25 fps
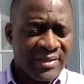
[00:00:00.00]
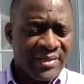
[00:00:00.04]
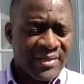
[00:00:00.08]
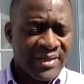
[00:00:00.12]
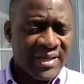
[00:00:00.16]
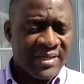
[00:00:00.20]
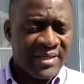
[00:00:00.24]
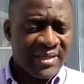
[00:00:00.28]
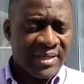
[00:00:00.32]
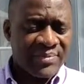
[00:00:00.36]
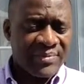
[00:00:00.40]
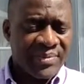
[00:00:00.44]

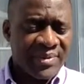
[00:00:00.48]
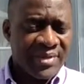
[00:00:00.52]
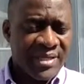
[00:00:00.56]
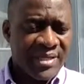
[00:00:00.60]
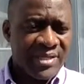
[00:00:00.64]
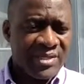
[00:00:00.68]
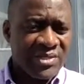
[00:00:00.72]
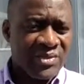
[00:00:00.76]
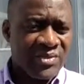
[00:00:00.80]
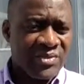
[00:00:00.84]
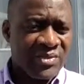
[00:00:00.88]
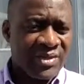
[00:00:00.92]
that
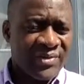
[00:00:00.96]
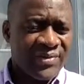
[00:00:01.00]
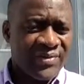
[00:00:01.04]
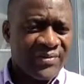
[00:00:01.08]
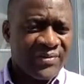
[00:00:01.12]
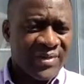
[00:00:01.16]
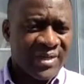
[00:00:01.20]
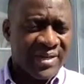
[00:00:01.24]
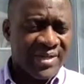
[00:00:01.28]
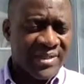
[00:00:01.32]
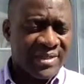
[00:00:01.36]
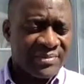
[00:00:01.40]
appears to
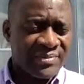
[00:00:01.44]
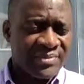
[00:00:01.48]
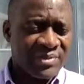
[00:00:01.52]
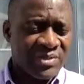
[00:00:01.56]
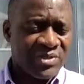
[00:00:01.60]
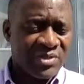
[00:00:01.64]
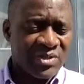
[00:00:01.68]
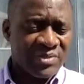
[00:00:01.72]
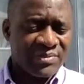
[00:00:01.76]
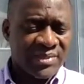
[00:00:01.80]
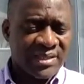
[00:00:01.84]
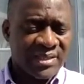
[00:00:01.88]
affect
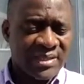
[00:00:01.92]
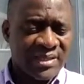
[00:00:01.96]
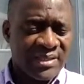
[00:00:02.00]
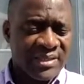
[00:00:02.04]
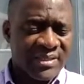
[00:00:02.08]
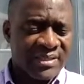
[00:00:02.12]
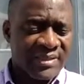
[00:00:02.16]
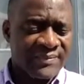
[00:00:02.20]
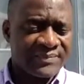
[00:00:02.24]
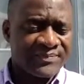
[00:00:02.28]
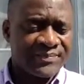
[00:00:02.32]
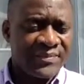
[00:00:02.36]

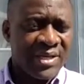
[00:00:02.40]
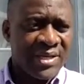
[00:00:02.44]
predominantly